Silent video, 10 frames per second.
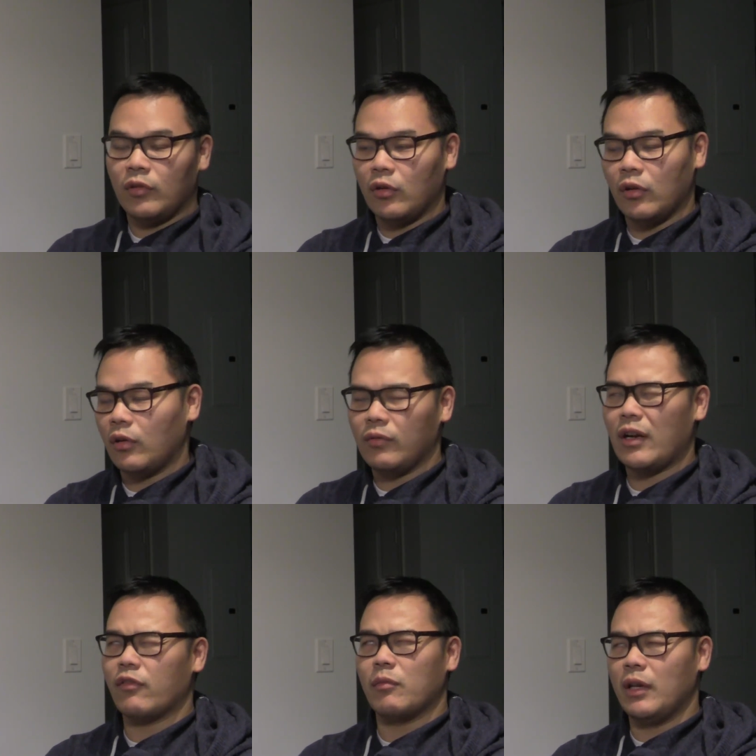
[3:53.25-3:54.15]
or
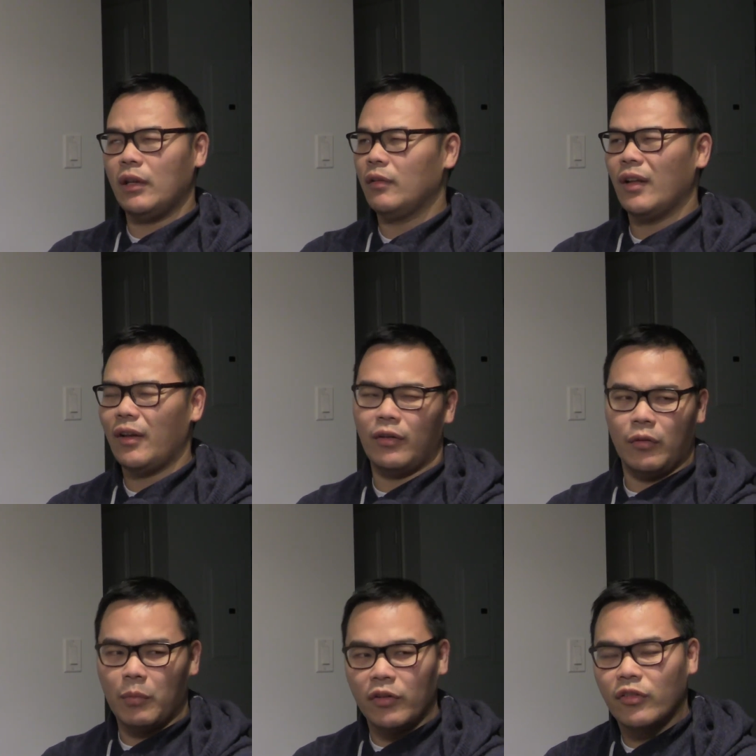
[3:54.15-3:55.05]
however many, I don't know,
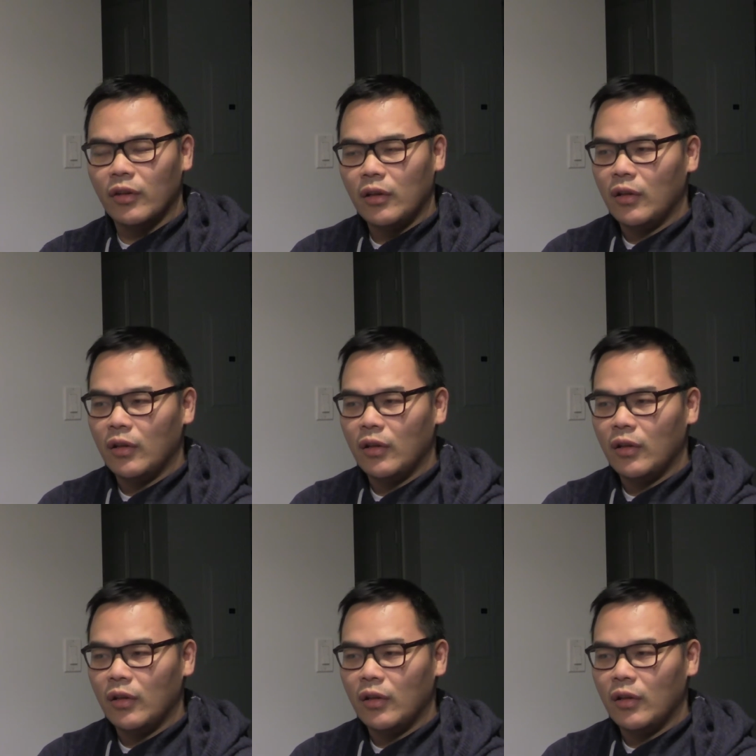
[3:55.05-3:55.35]
a bunch,